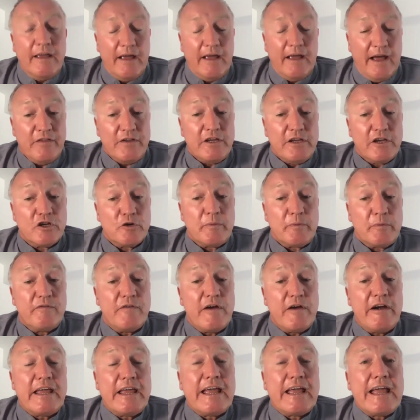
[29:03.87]
I think you've got to be
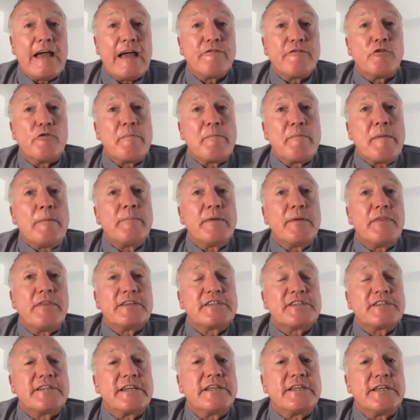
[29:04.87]
very careful. Remember that
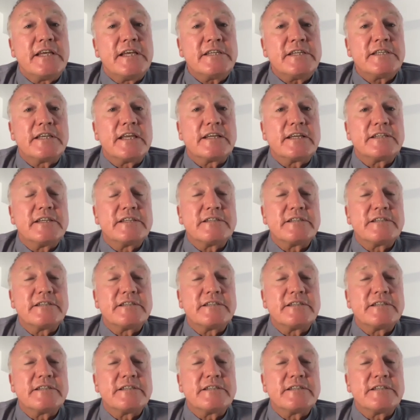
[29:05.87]
statistics